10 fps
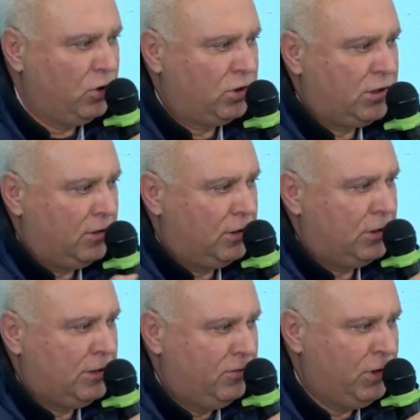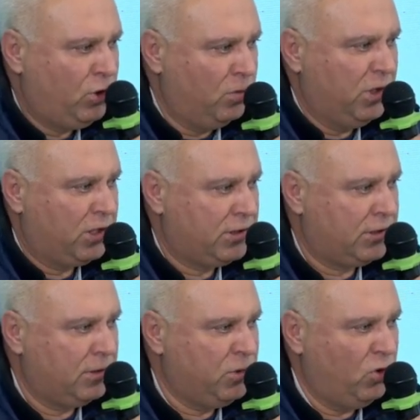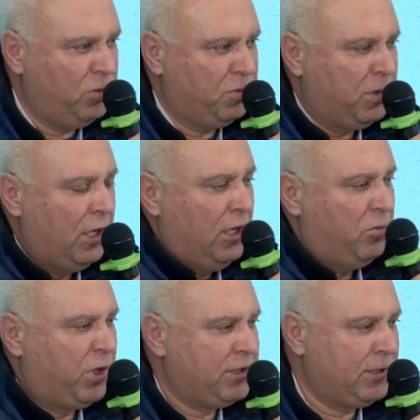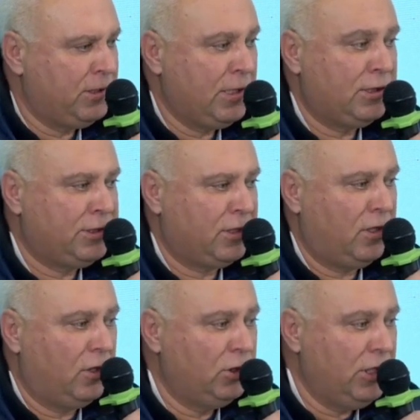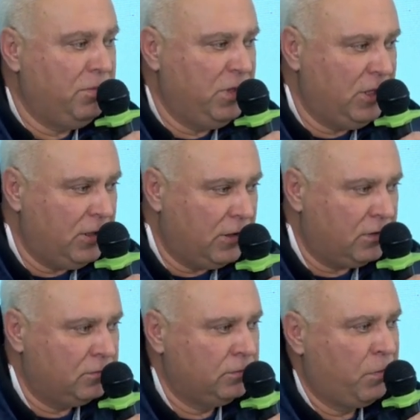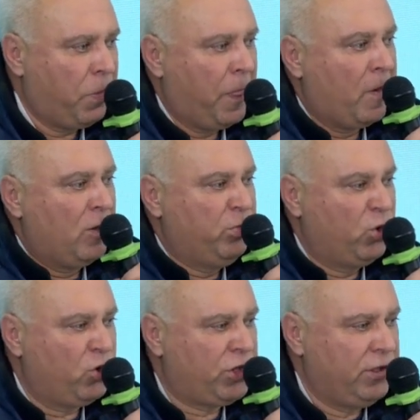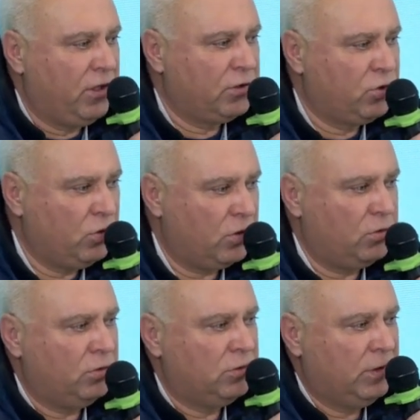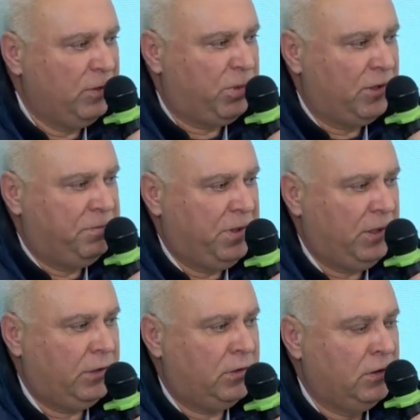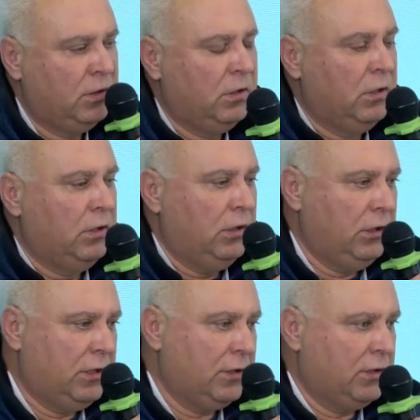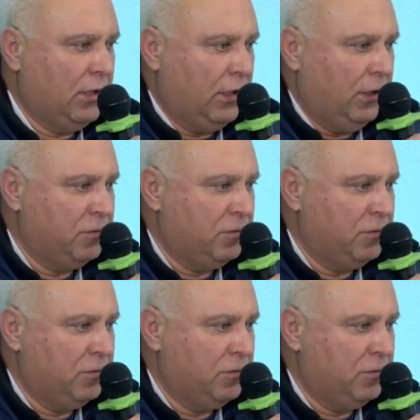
injuries similar to road accidents. So plus we have the diplopia,